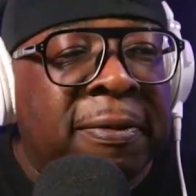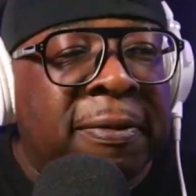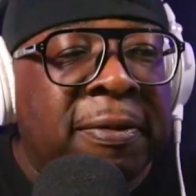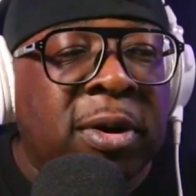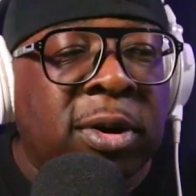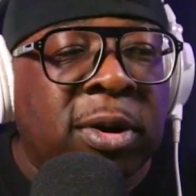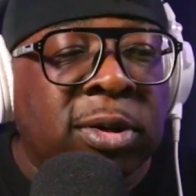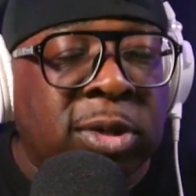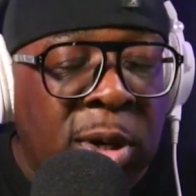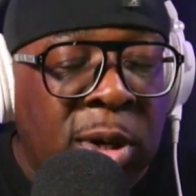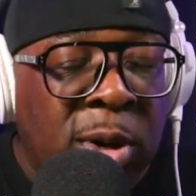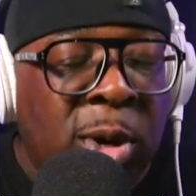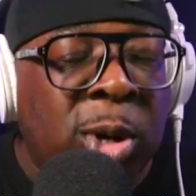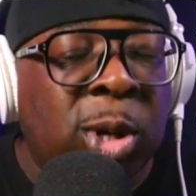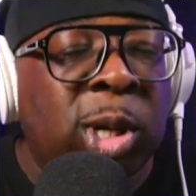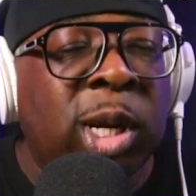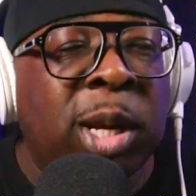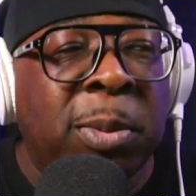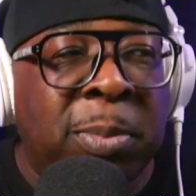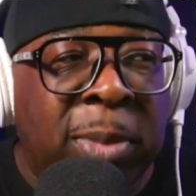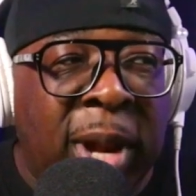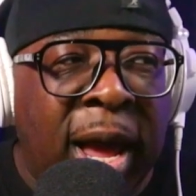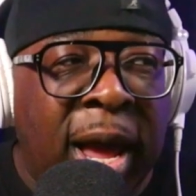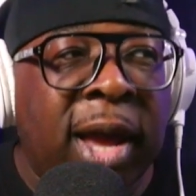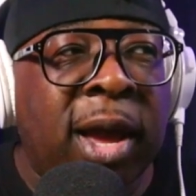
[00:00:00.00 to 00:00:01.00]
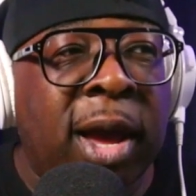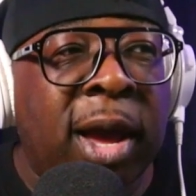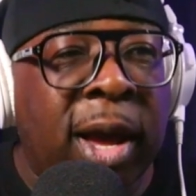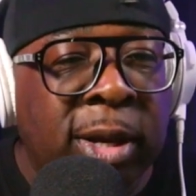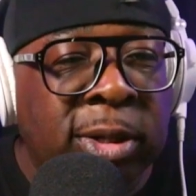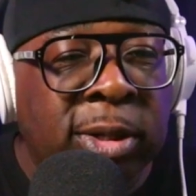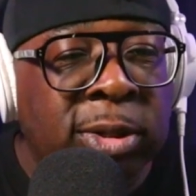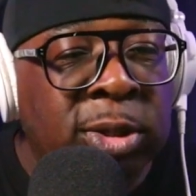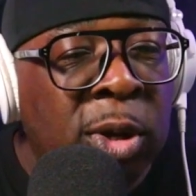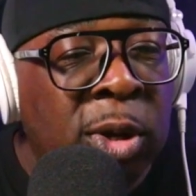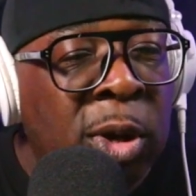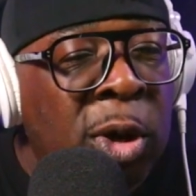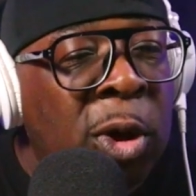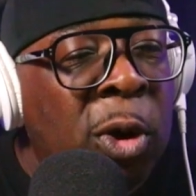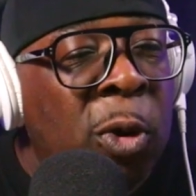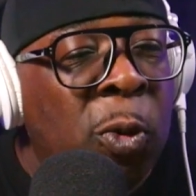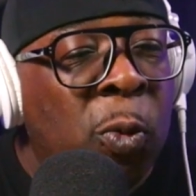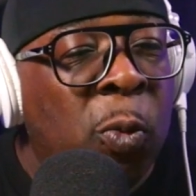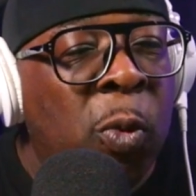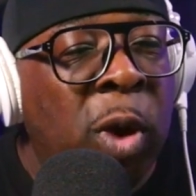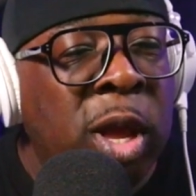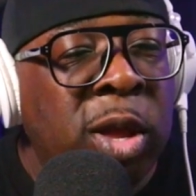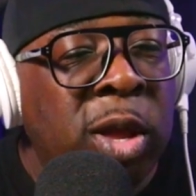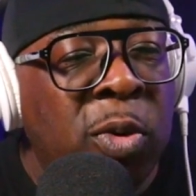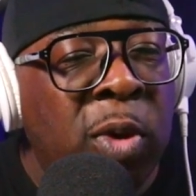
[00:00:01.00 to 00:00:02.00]
first early black eyes.
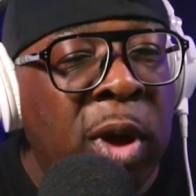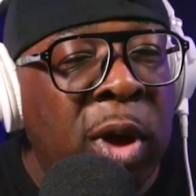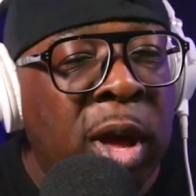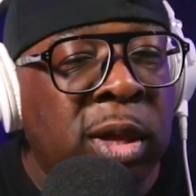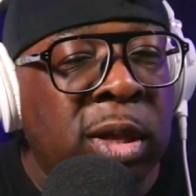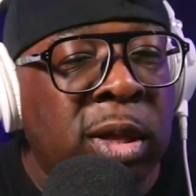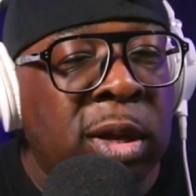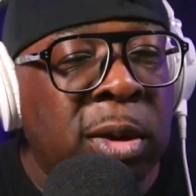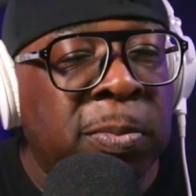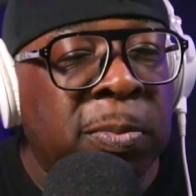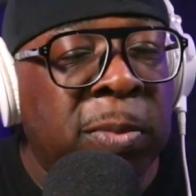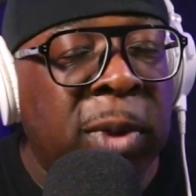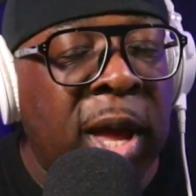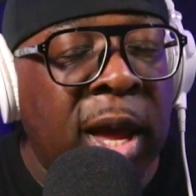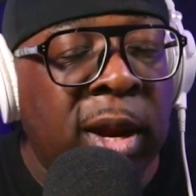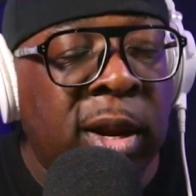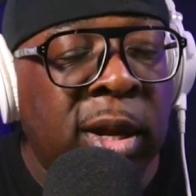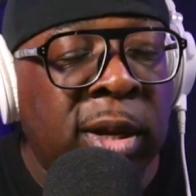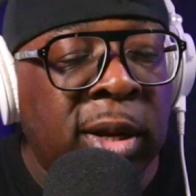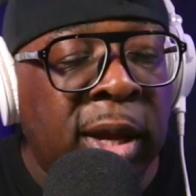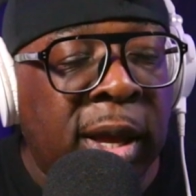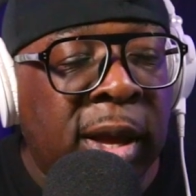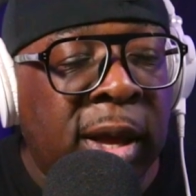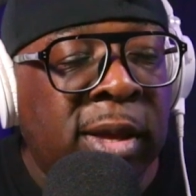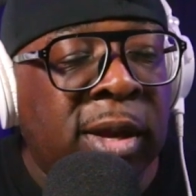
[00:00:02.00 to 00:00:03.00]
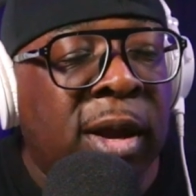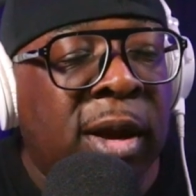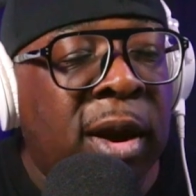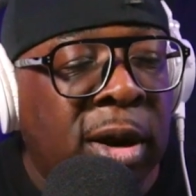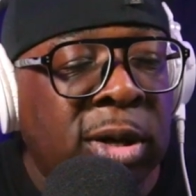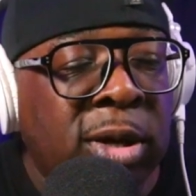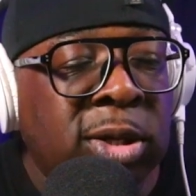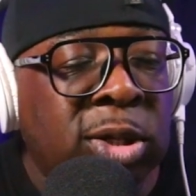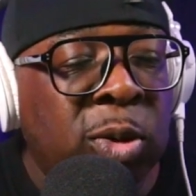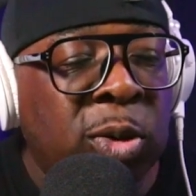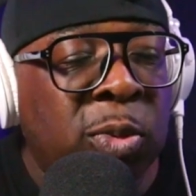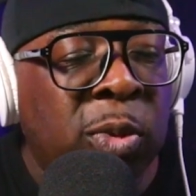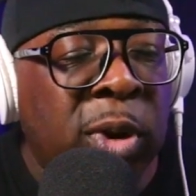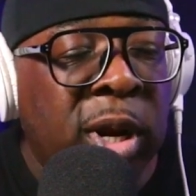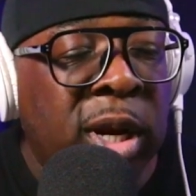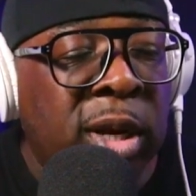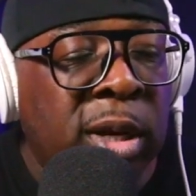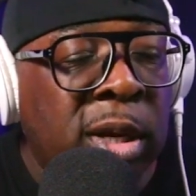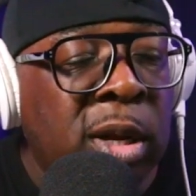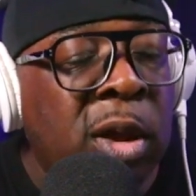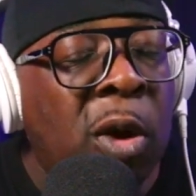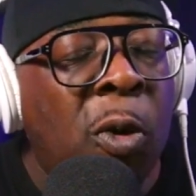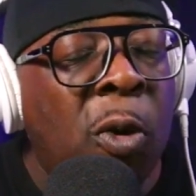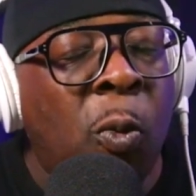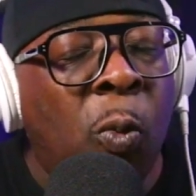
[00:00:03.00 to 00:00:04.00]
When you end up getting
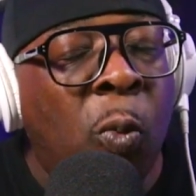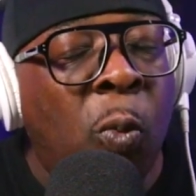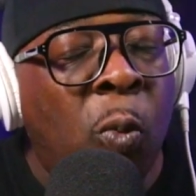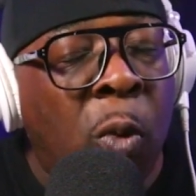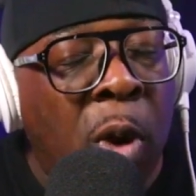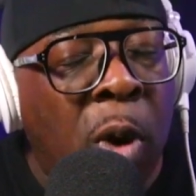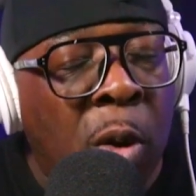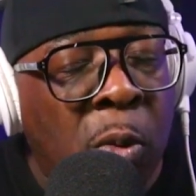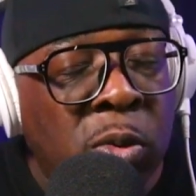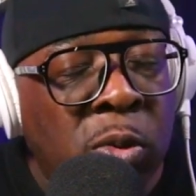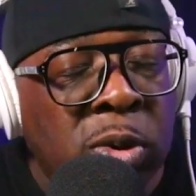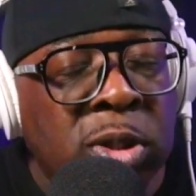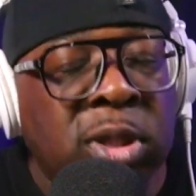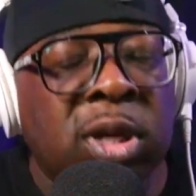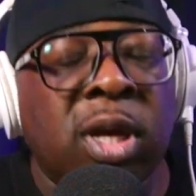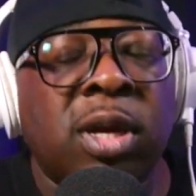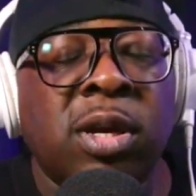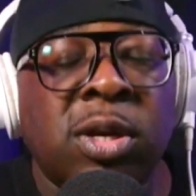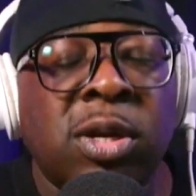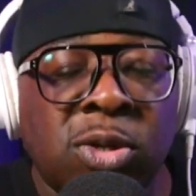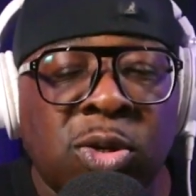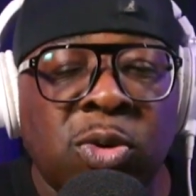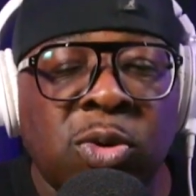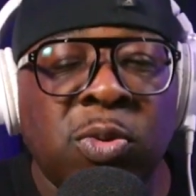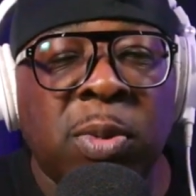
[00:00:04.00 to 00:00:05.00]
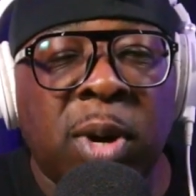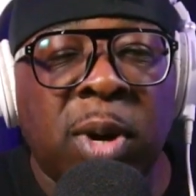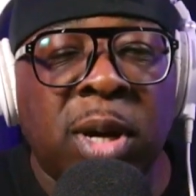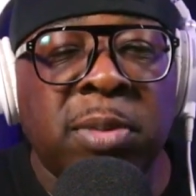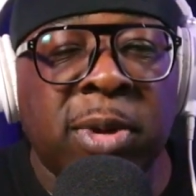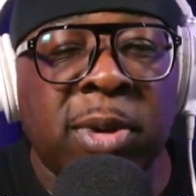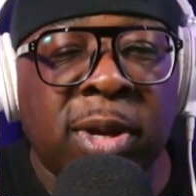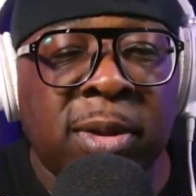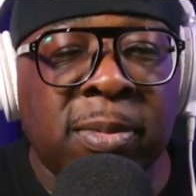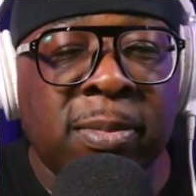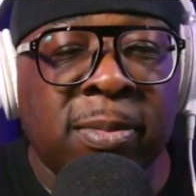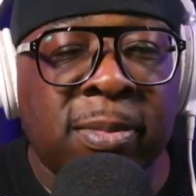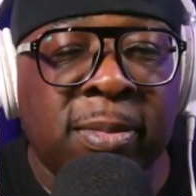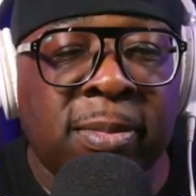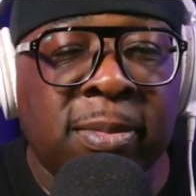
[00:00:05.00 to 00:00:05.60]
incarcerated, what was the issue, Bobby?